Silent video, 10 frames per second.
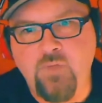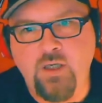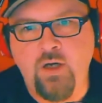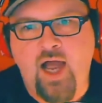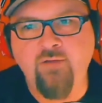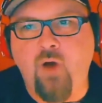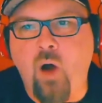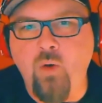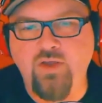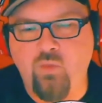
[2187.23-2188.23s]
you know, I've
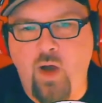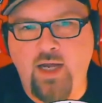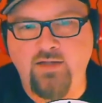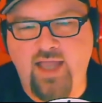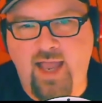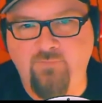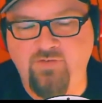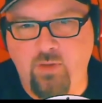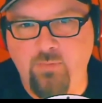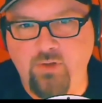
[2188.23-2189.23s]
always wanted to have
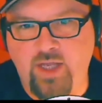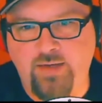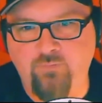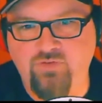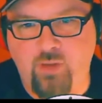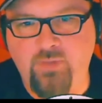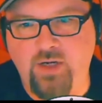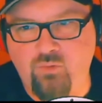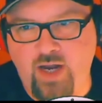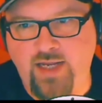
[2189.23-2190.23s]

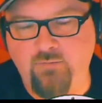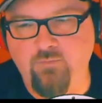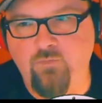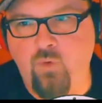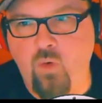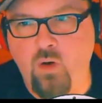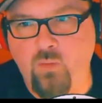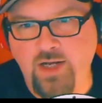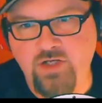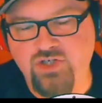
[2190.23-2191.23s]
somebody write for
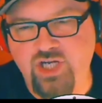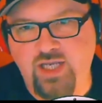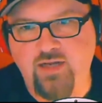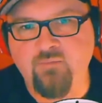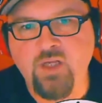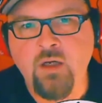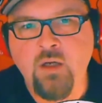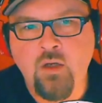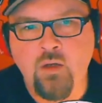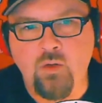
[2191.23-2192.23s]
Raging Chicken
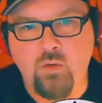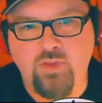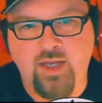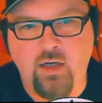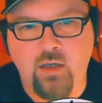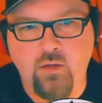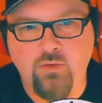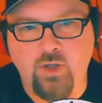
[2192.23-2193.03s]
who their